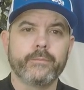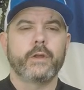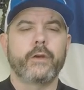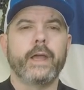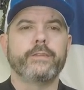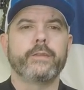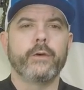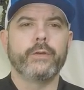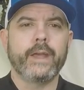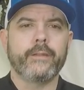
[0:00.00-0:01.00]
All right, so
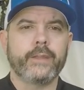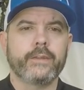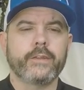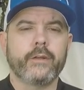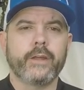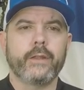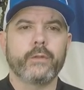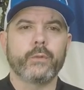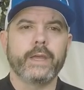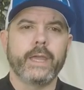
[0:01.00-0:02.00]
now that that's all out of the
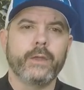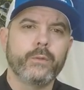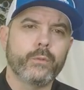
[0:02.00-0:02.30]
way,